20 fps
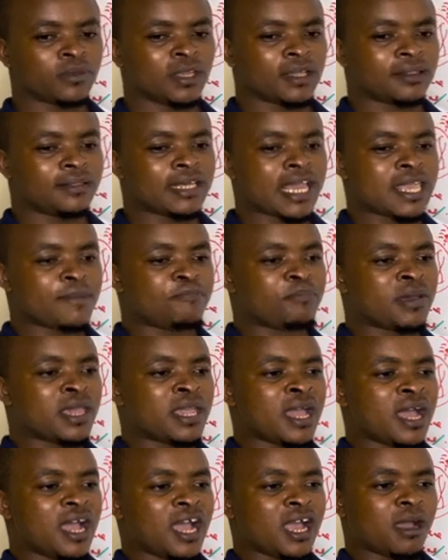they
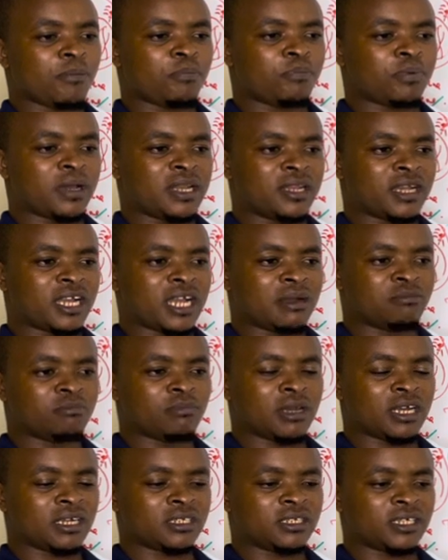pair up and
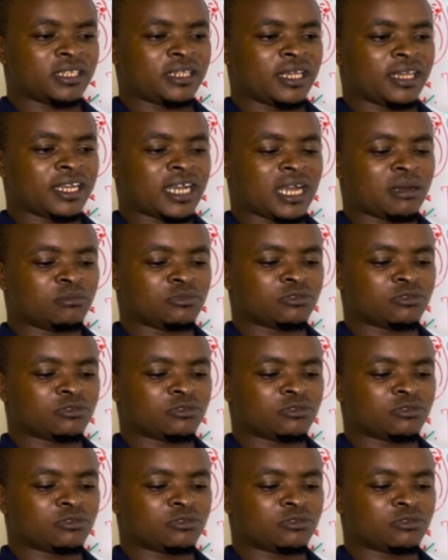they come